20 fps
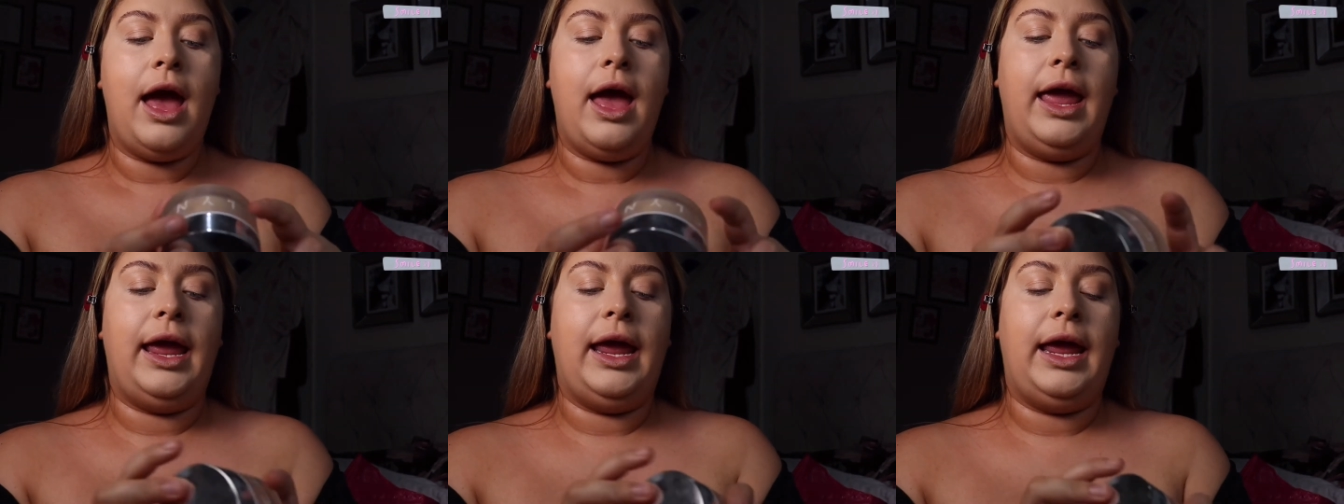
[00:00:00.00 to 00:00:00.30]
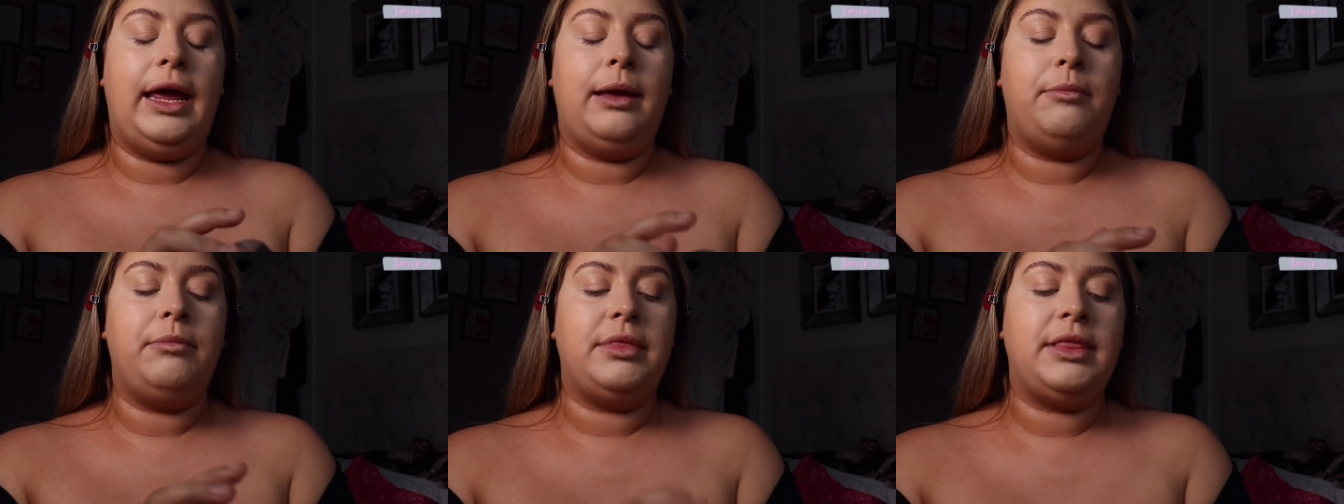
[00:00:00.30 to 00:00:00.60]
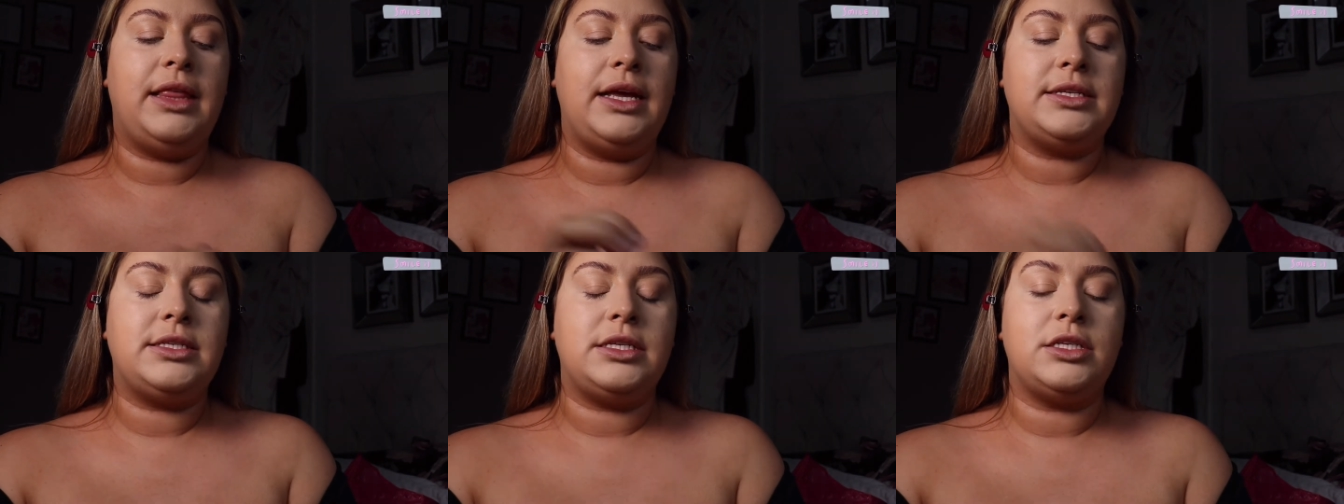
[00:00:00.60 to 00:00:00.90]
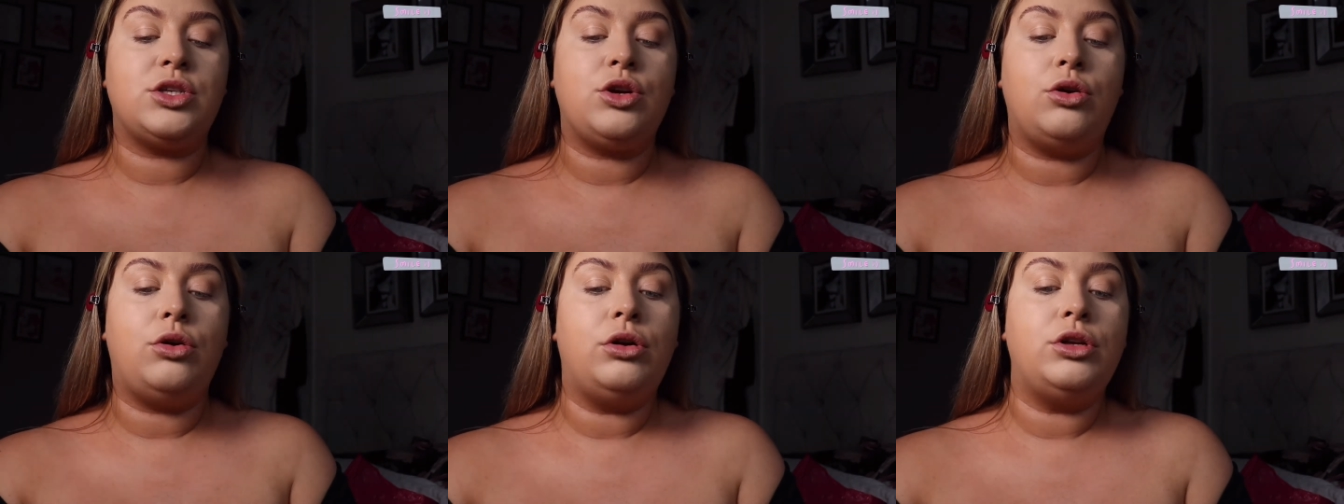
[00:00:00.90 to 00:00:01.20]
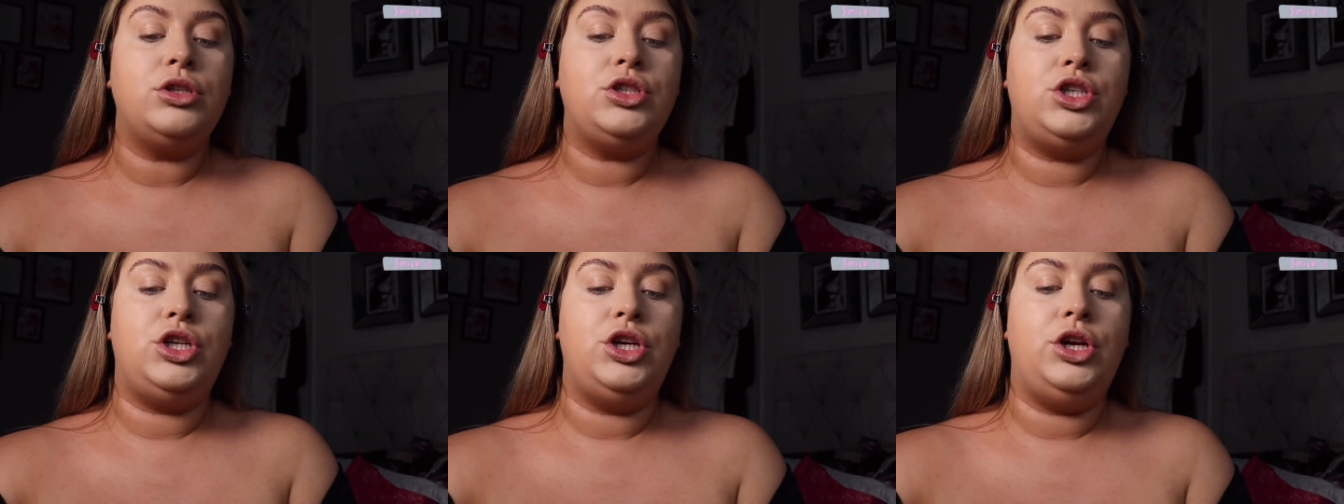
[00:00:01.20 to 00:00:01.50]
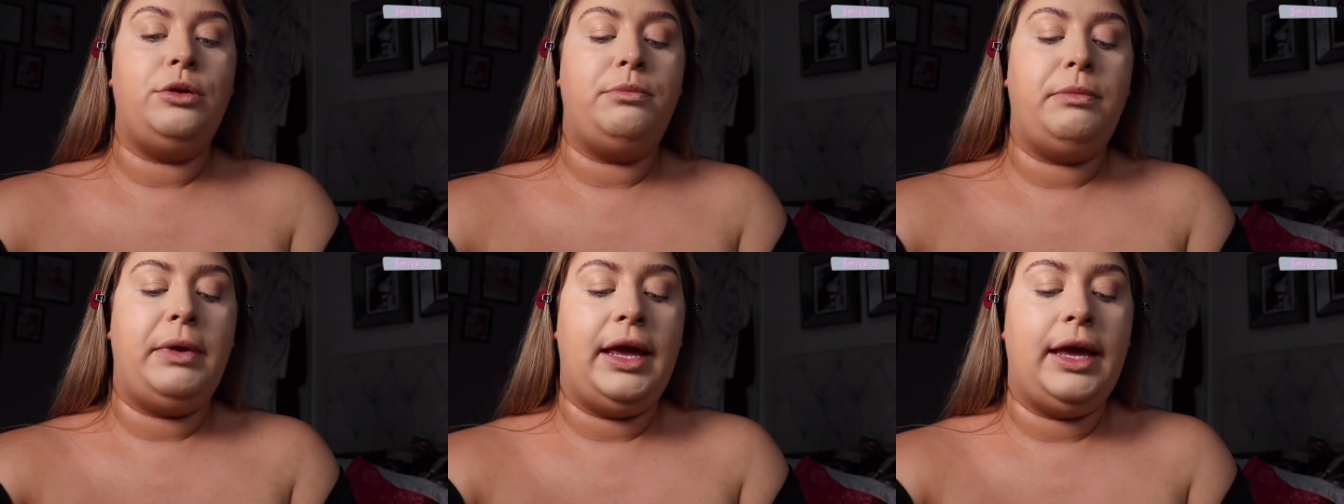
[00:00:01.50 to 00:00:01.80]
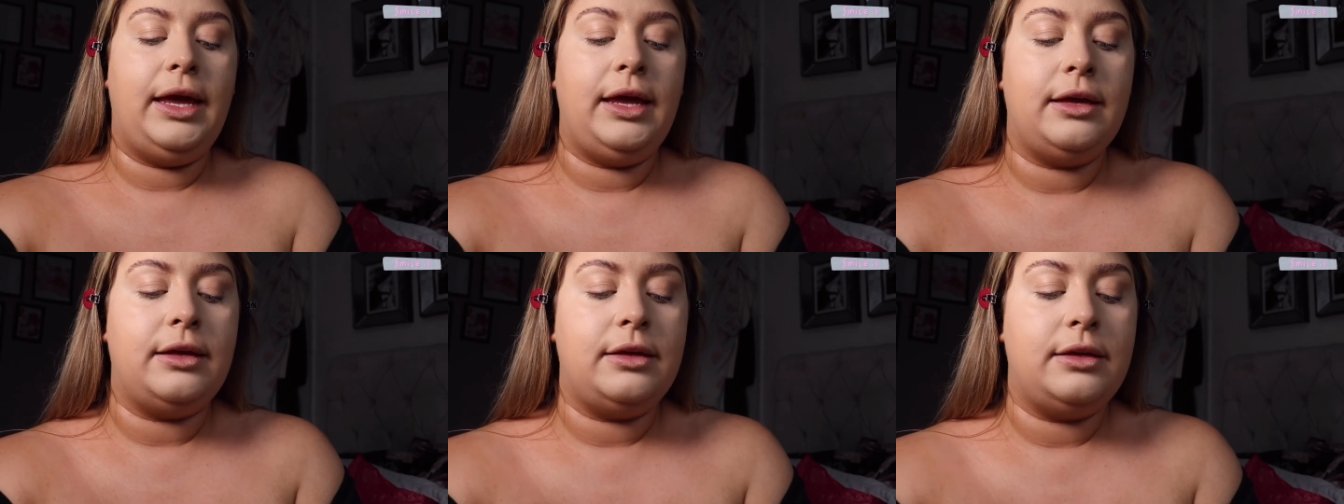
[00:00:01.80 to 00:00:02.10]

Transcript: Um, this is called Jumi.